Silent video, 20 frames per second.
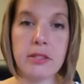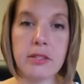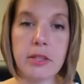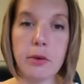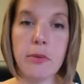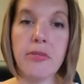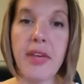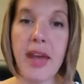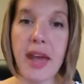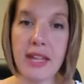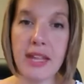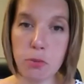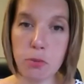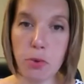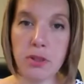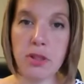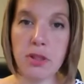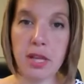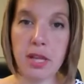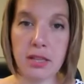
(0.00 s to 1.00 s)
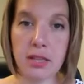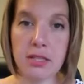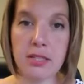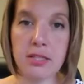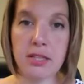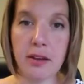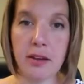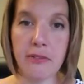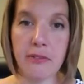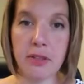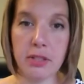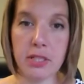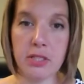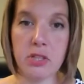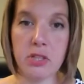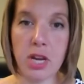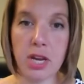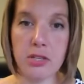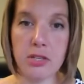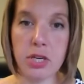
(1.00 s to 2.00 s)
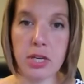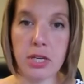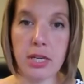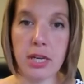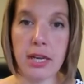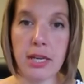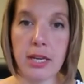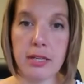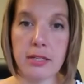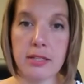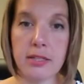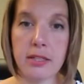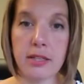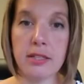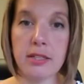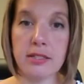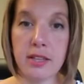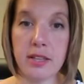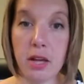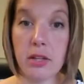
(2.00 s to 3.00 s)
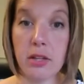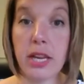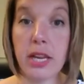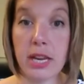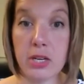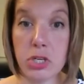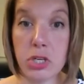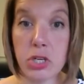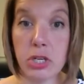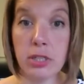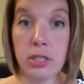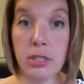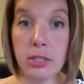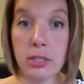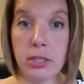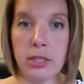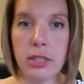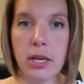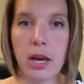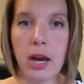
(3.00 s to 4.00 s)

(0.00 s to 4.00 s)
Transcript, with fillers: And so that's one thing that's definitely changing is the consolidation